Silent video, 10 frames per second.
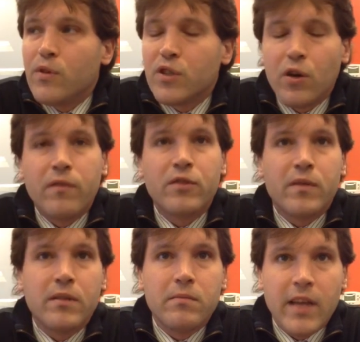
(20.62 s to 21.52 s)
So, first
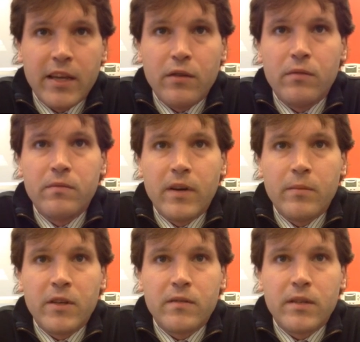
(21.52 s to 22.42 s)
of all, thank you very
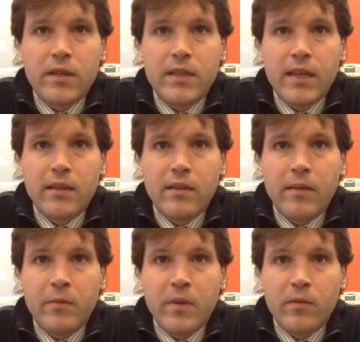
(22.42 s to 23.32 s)
much for taking the
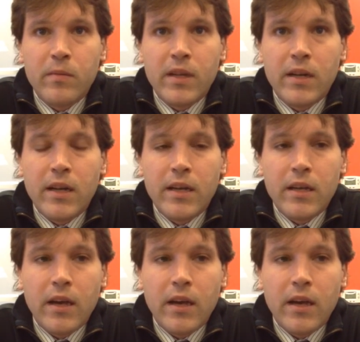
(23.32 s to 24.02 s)
time to meet with me today.